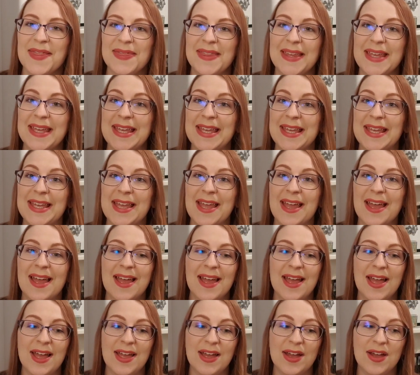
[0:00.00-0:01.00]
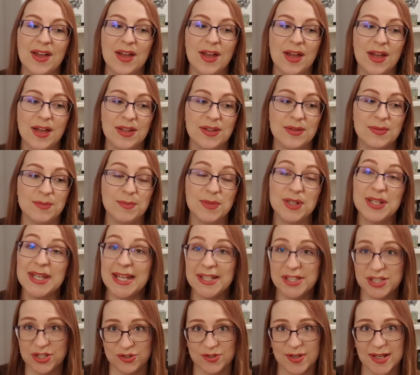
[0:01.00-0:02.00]
the
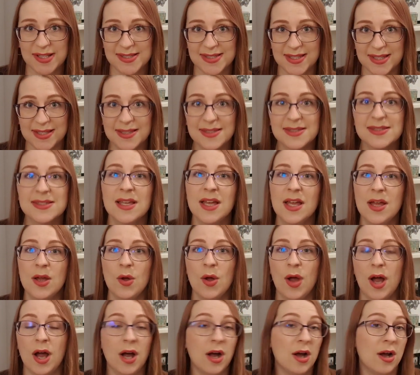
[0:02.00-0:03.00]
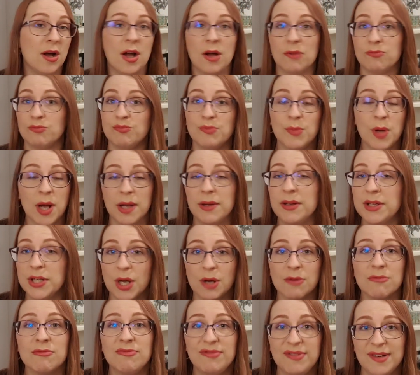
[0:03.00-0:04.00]
Minetta dresses are you
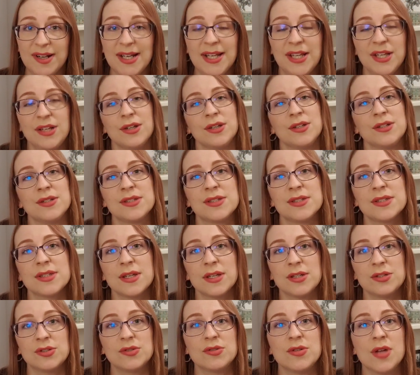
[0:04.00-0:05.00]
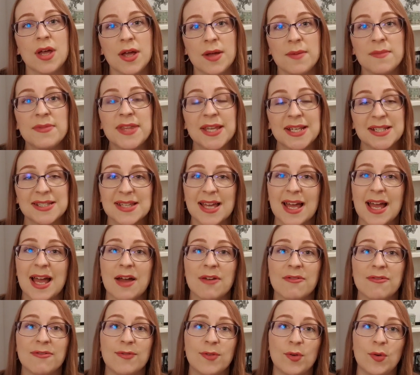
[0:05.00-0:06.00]
know, really good thing to
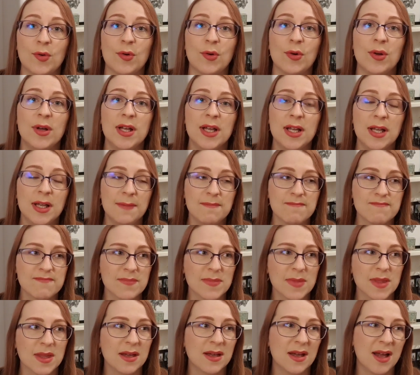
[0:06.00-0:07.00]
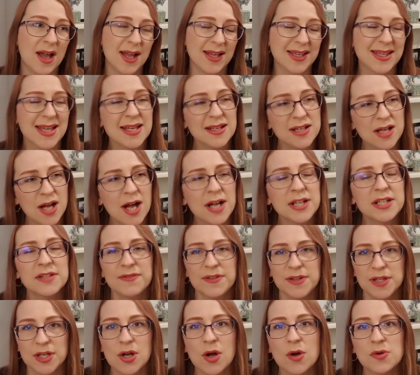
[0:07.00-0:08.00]
have for, I get kind of
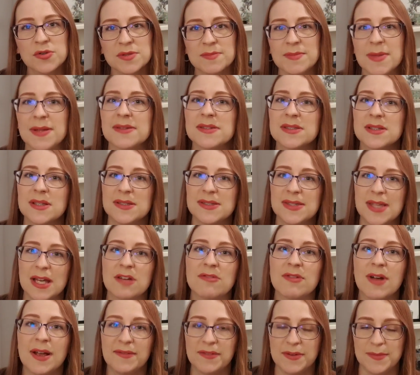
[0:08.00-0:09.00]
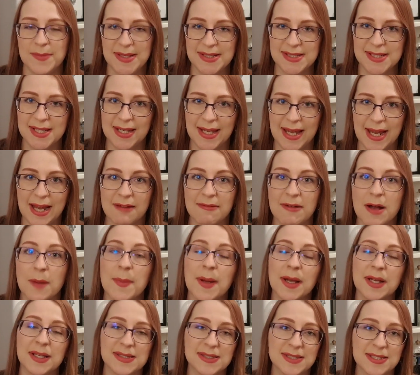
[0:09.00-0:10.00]
for the colder months, because they're great for me to layer up.
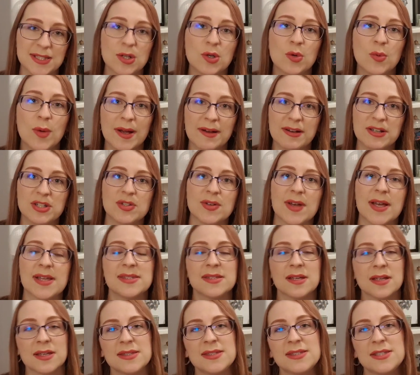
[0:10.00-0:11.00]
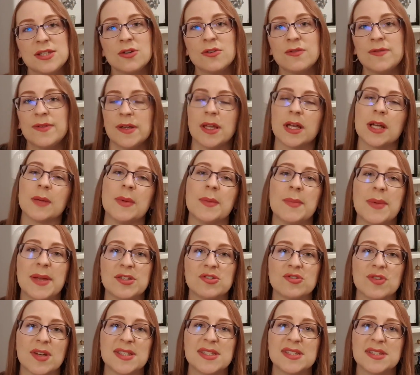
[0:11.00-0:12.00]
I can still wear a dress, I can still feel like I'm a
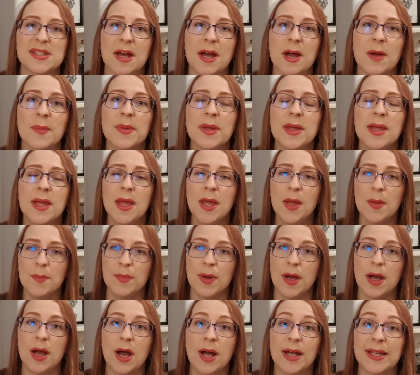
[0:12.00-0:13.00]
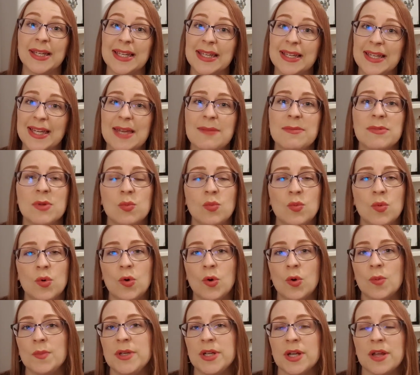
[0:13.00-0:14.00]
bit dressed up, but I can keep them
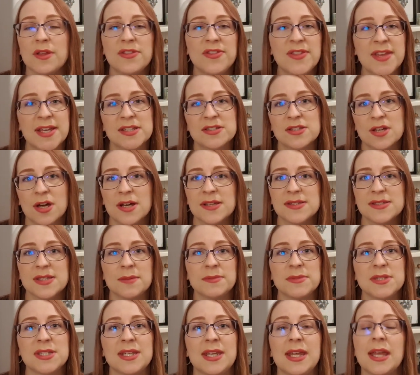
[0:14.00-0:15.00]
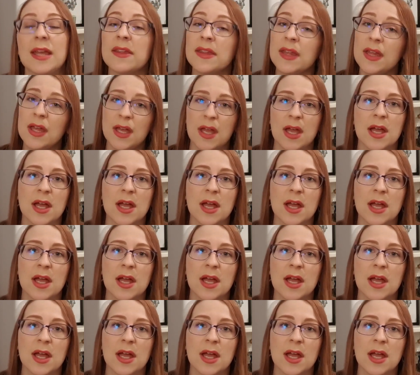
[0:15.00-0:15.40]
warm, you know, thick tights underneath,